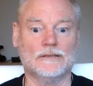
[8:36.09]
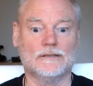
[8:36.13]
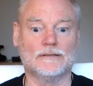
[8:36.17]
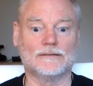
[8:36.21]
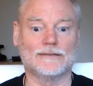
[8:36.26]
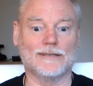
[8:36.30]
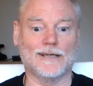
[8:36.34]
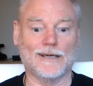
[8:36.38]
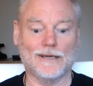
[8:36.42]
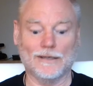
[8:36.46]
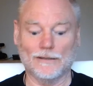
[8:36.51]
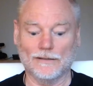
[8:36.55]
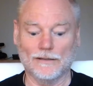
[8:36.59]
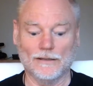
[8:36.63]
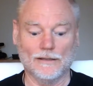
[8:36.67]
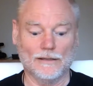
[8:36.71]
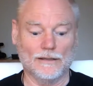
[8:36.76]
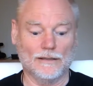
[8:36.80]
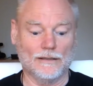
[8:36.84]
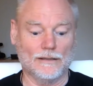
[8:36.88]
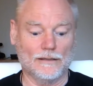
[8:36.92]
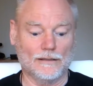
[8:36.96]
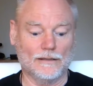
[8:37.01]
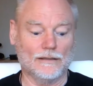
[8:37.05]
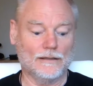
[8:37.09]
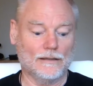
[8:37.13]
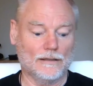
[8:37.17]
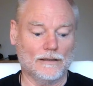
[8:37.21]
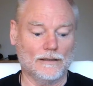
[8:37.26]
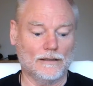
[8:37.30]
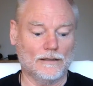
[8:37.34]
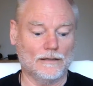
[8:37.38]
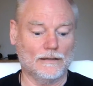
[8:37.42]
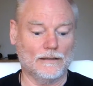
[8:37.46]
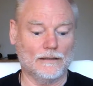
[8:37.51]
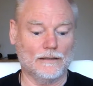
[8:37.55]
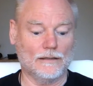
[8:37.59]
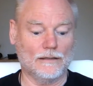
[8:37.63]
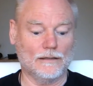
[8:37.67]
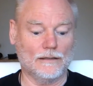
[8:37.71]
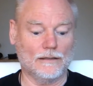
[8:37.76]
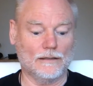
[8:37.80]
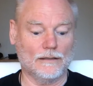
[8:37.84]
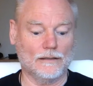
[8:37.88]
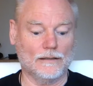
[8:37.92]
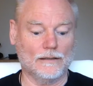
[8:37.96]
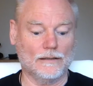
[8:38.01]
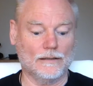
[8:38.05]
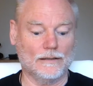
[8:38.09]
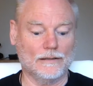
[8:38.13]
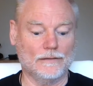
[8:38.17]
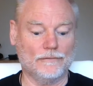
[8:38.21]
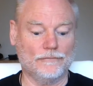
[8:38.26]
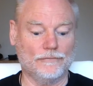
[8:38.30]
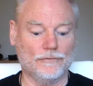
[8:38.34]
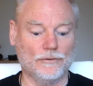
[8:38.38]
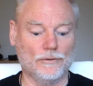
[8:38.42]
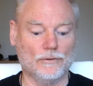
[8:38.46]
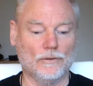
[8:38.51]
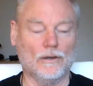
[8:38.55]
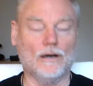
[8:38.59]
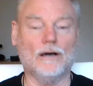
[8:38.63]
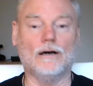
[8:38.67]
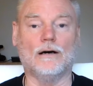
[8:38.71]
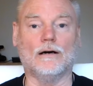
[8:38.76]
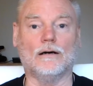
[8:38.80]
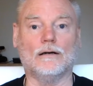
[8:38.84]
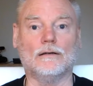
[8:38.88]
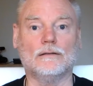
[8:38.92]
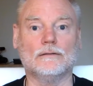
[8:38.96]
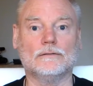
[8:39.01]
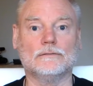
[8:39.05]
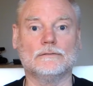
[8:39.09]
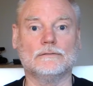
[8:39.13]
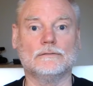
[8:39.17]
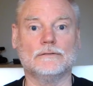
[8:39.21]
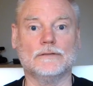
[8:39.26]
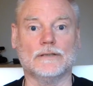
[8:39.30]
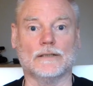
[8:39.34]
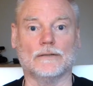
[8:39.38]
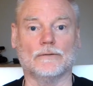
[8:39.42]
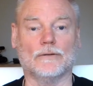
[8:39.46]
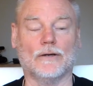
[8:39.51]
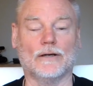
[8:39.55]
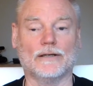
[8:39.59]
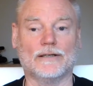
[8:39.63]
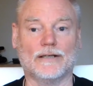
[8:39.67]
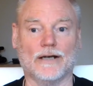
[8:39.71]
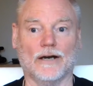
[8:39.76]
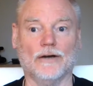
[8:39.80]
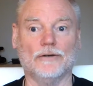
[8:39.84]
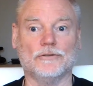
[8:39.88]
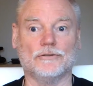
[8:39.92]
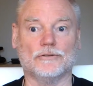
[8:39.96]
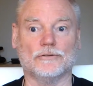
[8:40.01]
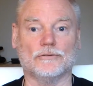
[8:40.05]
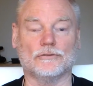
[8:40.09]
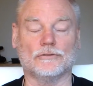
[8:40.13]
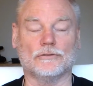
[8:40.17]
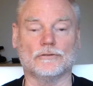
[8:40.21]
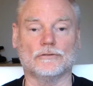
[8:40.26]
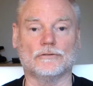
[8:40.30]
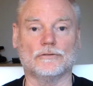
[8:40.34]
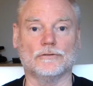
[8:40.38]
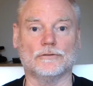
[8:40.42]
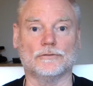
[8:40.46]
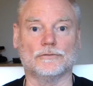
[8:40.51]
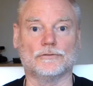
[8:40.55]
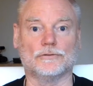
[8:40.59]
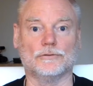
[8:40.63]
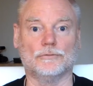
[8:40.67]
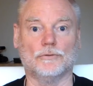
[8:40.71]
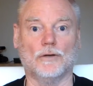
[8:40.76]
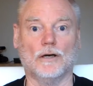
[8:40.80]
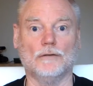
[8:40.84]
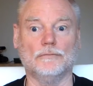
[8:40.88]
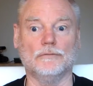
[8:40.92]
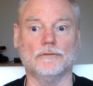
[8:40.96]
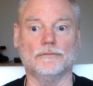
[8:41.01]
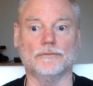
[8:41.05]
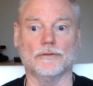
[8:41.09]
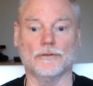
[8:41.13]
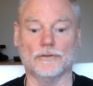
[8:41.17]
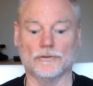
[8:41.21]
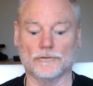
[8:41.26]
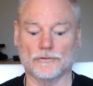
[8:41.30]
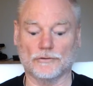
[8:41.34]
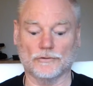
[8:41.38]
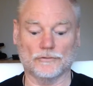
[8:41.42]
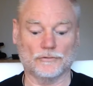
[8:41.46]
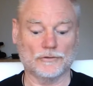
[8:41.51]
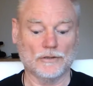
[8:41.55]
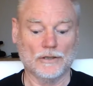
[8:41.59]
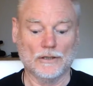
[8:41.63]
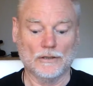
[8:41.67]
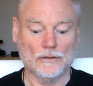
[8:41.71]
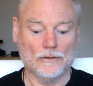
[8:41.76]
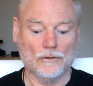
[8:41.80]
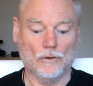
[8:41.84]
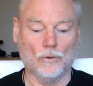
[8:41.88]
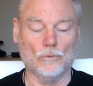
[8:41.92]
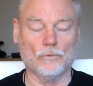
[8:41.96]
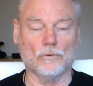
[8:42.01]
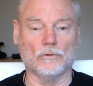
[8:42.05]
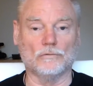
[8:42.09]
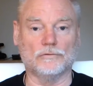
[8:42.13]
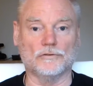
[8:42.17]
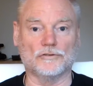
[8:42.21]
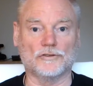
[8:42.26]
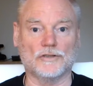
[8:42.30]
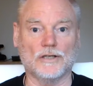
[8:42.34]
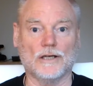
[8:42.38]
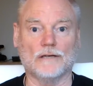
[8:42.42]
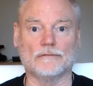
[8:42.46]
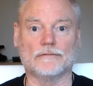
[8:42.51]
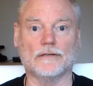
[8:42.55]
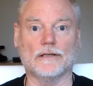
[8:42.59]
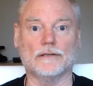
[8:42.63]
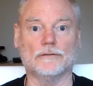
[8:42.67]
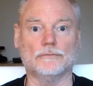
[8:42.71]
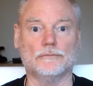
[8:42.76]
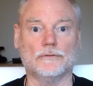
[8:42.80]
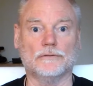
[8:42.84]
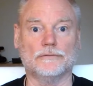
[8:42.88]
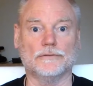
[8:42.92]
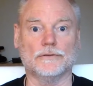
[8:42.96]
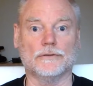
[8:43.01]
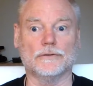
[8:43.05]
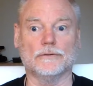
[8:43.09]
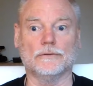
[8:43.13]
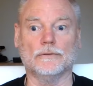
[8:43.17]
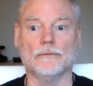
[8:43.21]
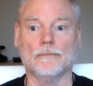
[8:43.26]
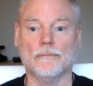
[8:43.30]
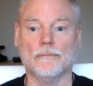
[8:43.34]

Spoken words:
So, if you are, you know, I encourage you to write reviews, because all authors love getting a review.